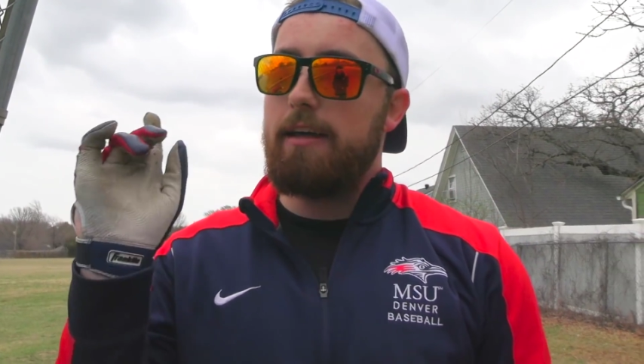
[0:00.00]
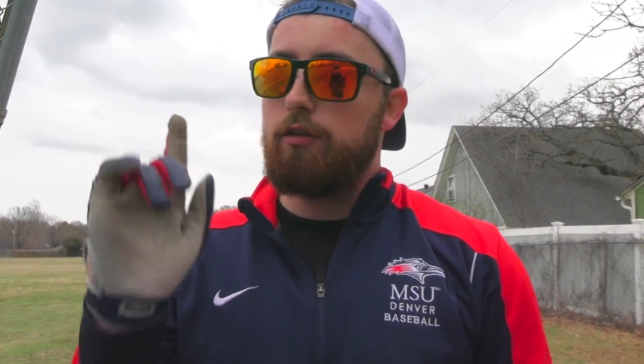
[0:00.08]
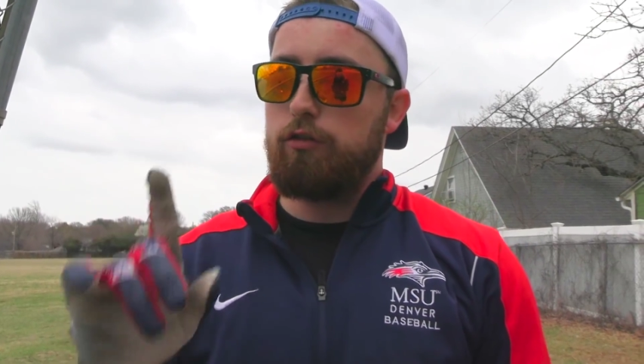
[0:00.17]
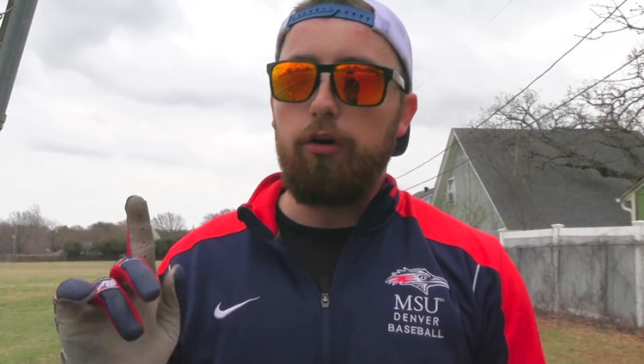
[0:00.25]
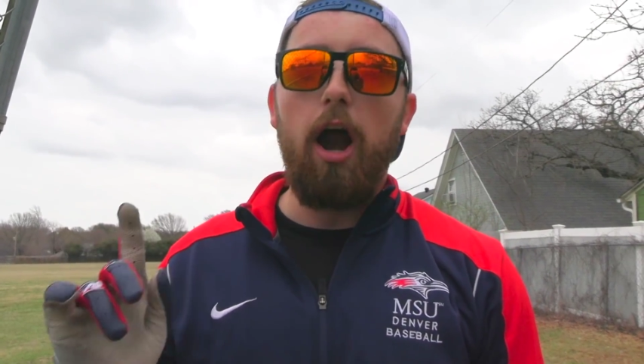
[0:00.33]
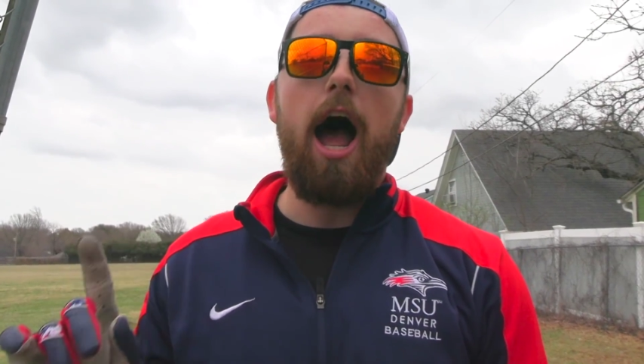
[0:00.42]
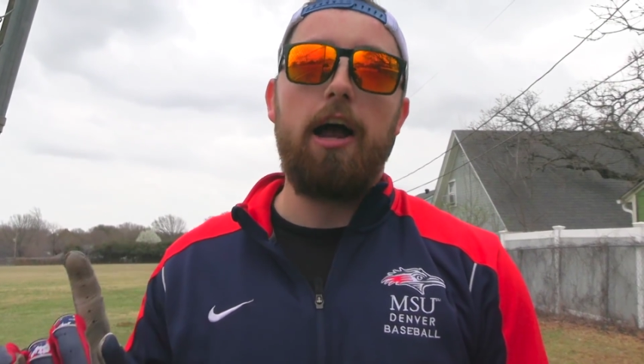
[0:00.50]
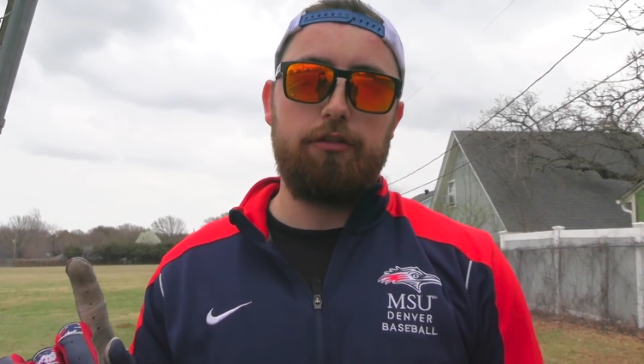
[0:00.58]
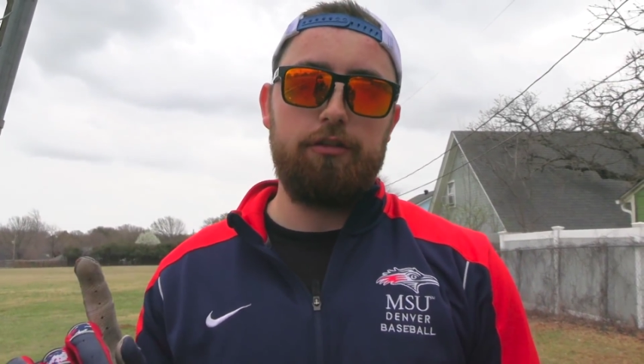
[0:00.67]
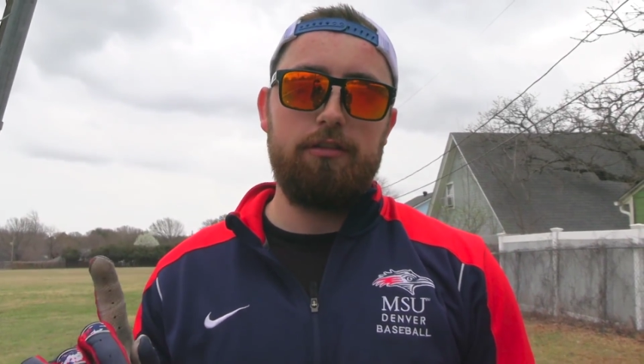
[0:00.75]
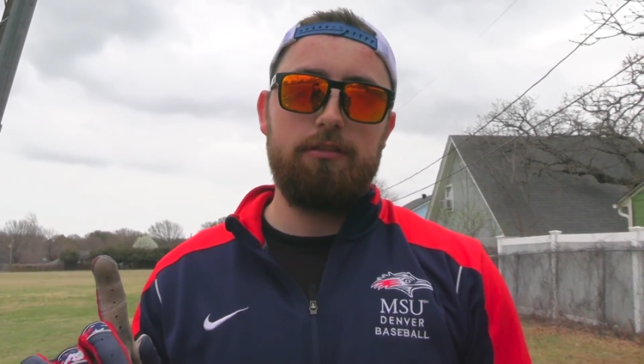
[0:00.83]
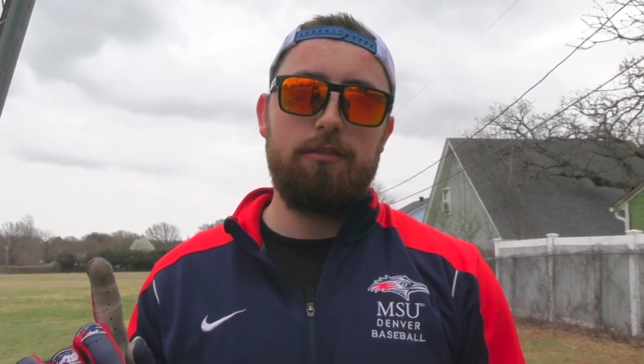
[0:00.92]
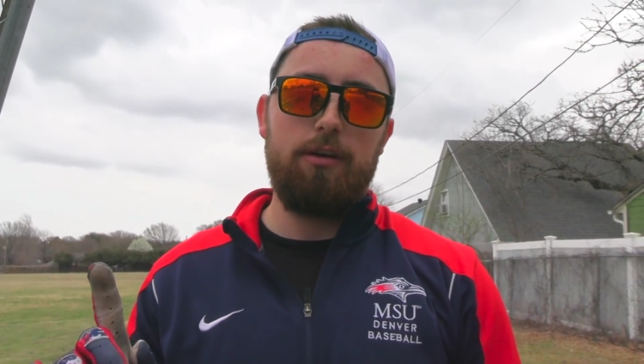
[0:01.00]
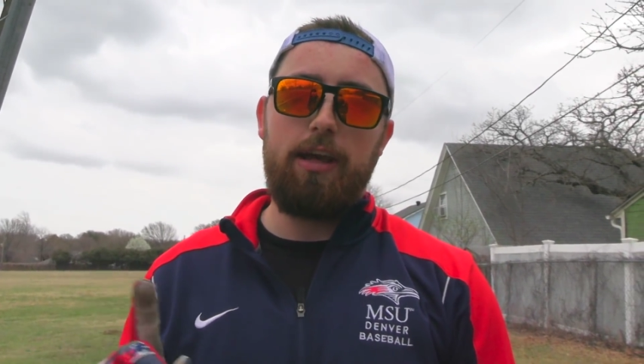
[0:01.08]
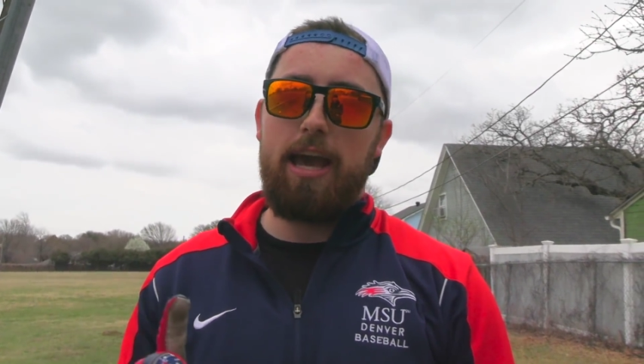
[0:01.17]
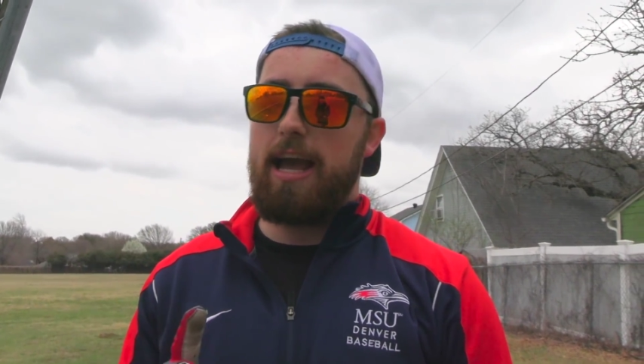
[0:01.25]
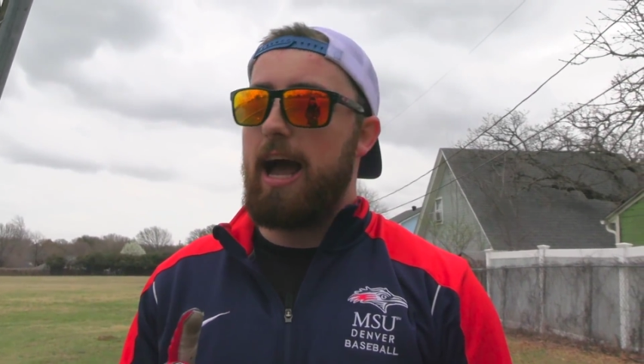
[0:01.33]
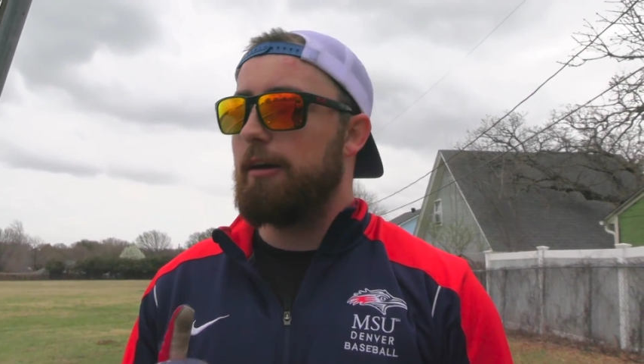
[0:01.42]
is trash,
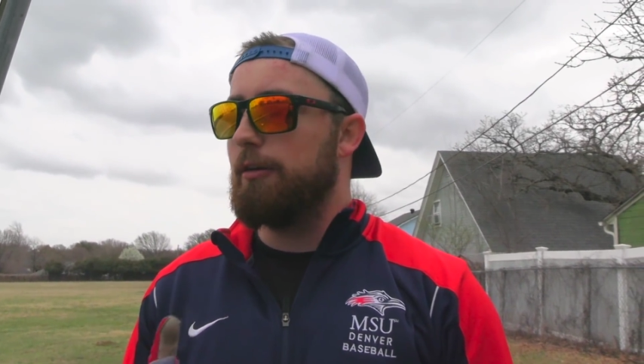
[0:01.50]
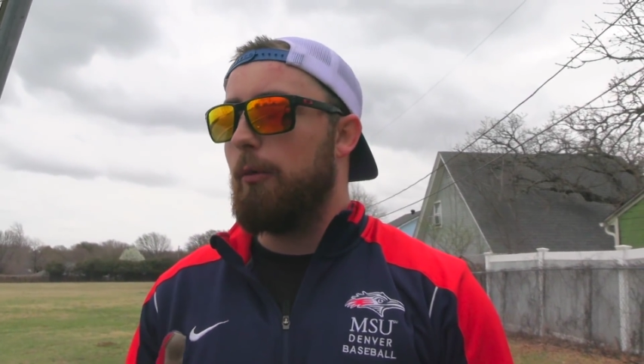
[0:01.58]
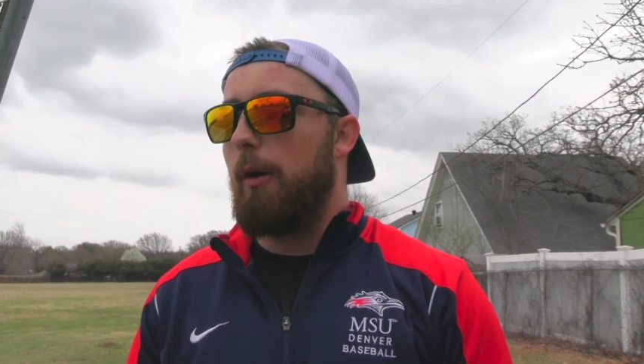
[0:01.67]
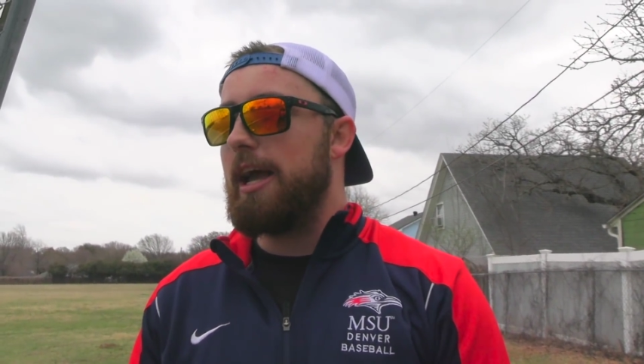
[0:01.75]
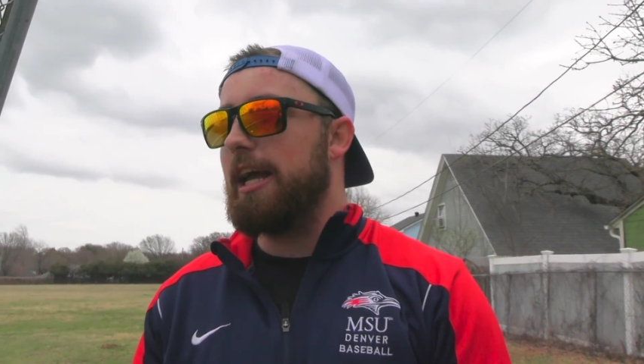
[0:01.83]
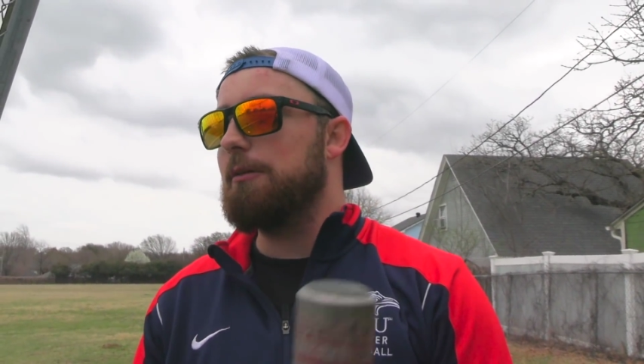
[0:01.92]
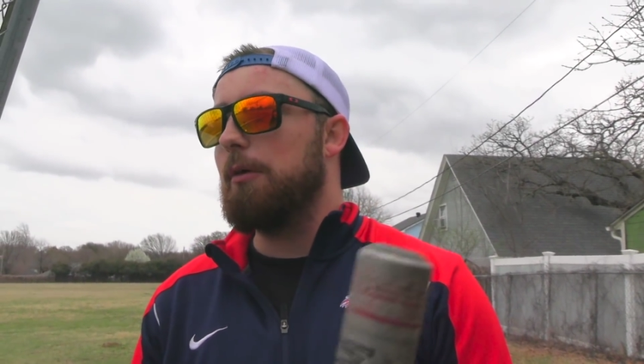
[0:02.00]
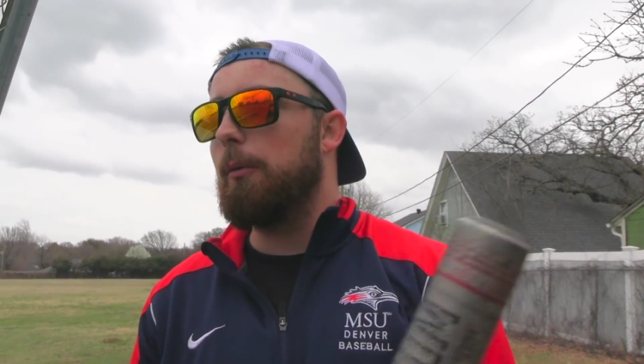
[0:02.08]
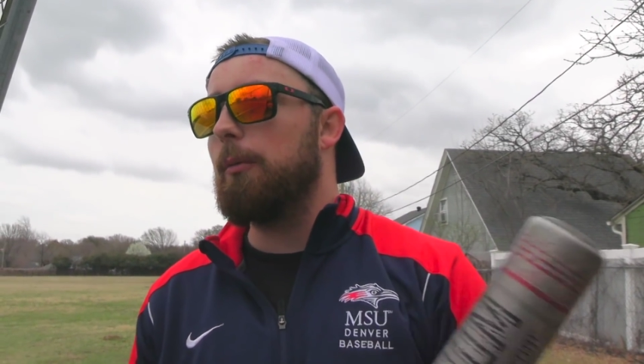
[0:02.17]
okay? I don't know why anyone